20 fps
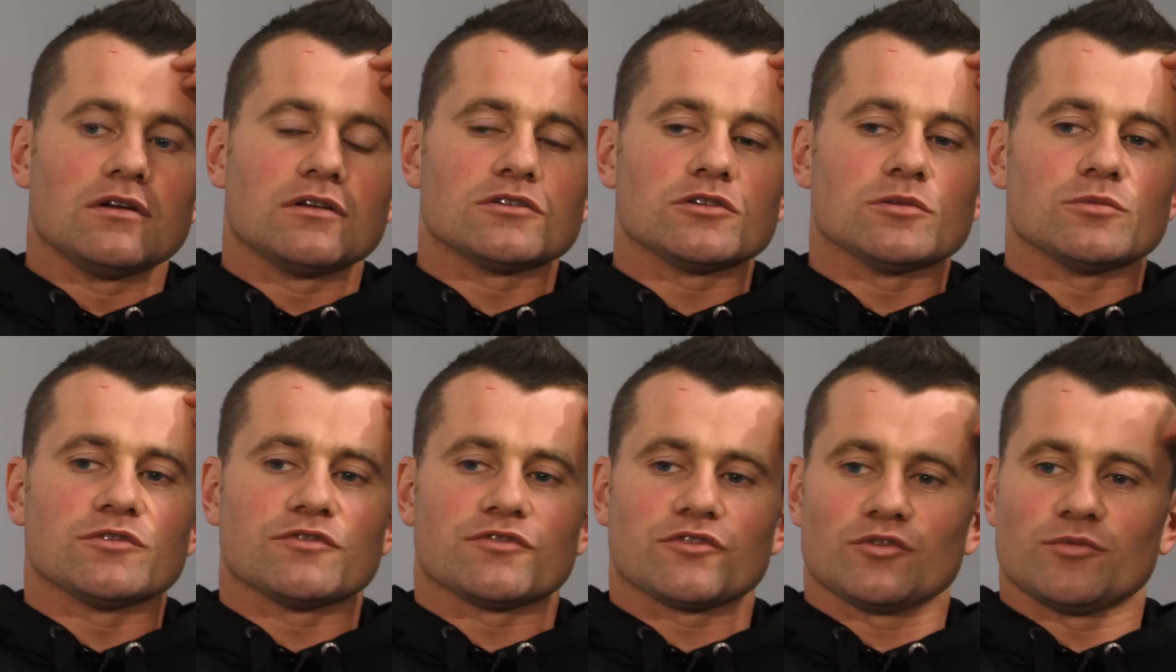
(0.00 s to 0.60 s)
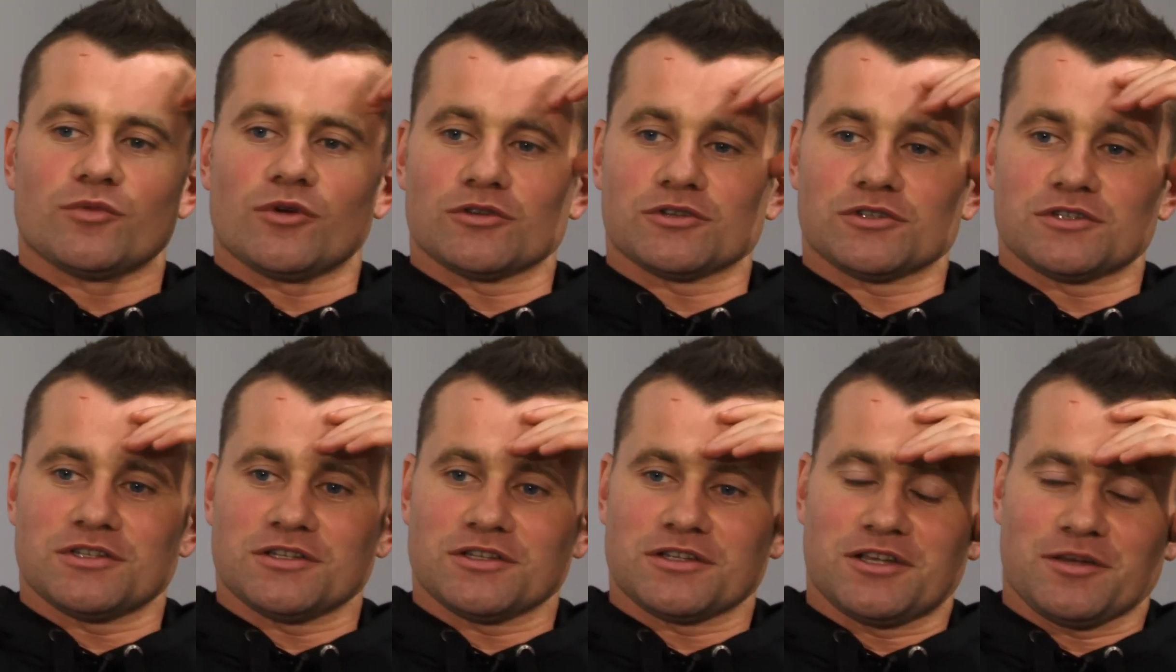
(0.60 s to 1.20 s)
so the three balls you
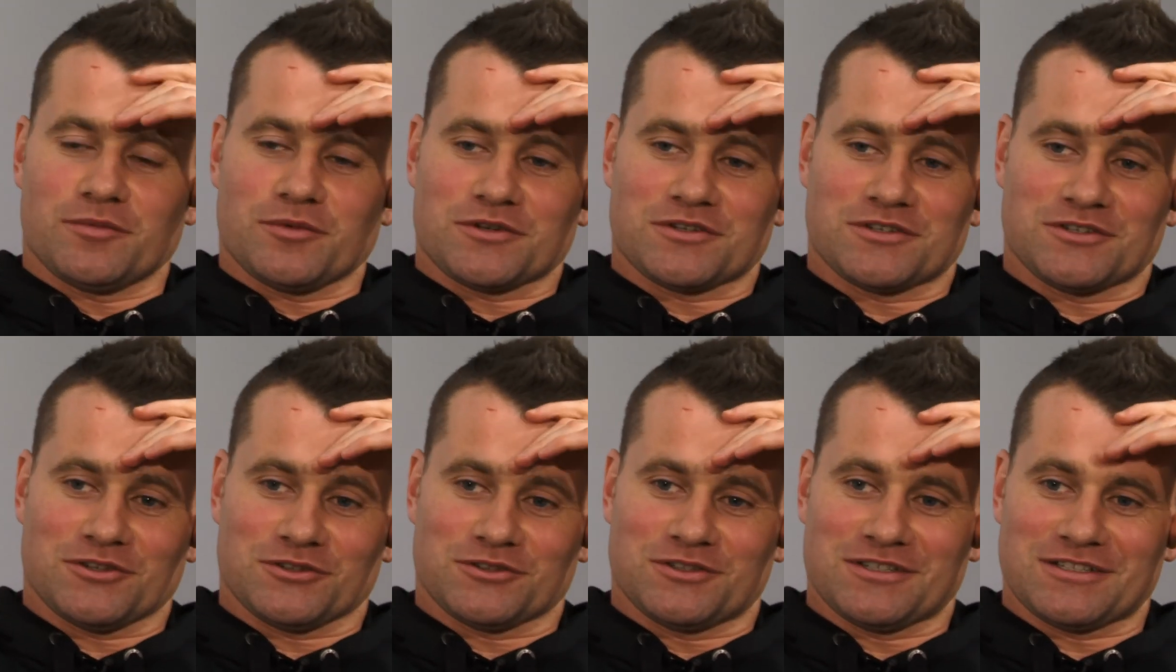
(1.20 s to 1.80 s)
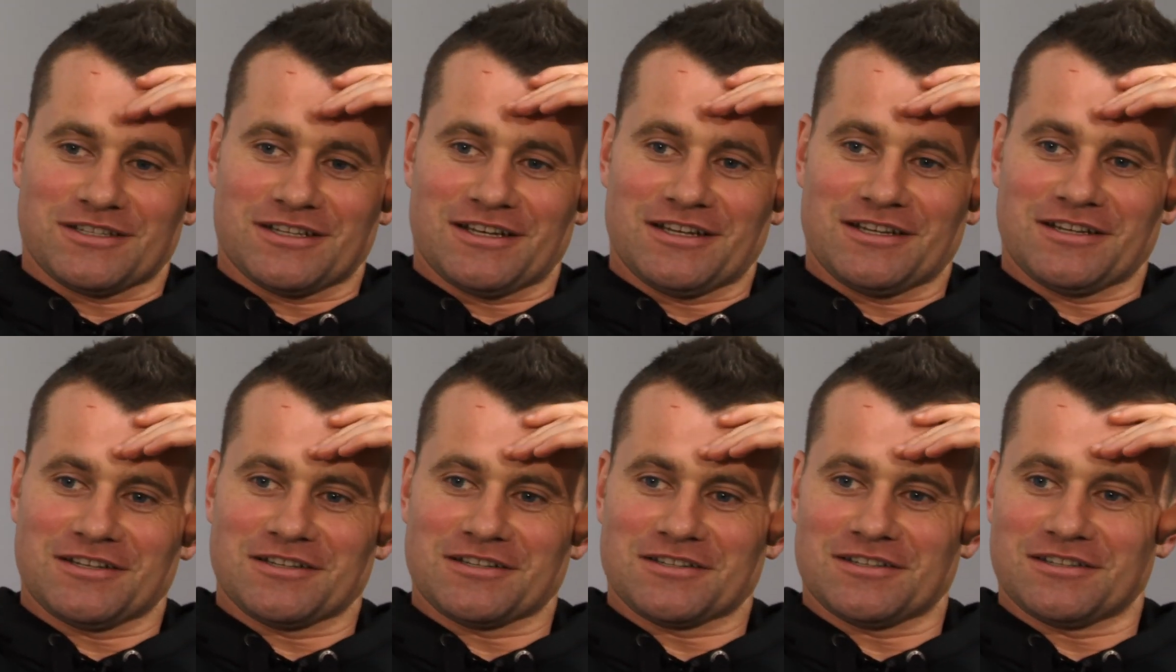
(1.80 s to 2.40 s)
see the keeper stuck to his line
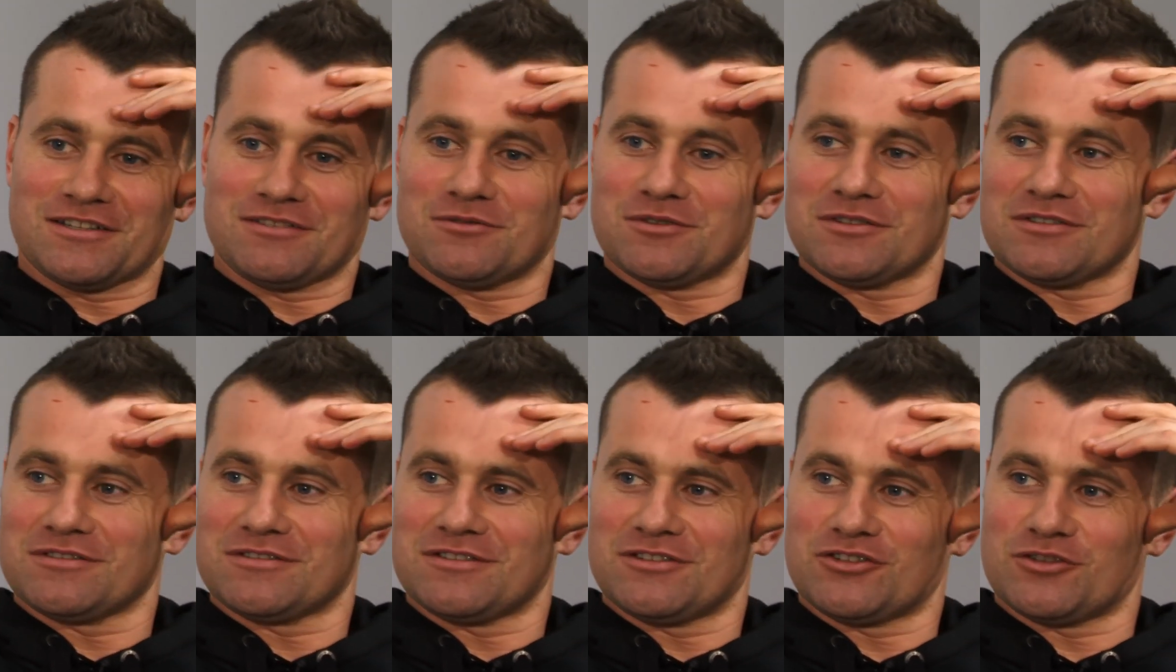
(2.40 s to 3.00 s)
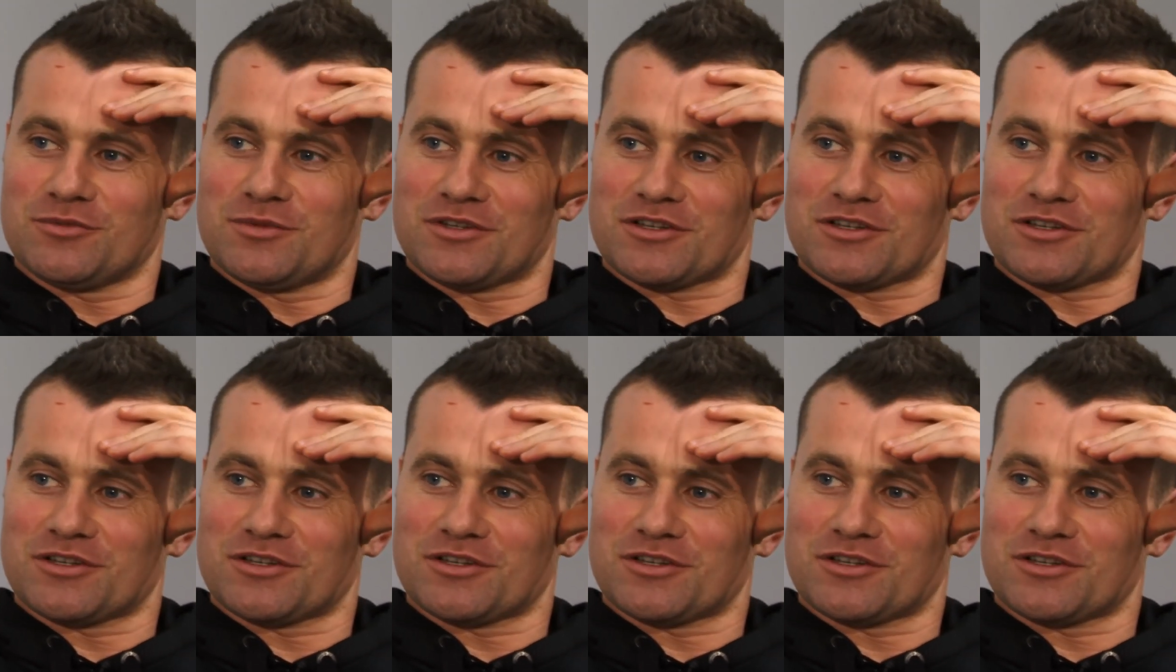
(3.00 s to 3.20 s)
and it's like, well, you should yeah.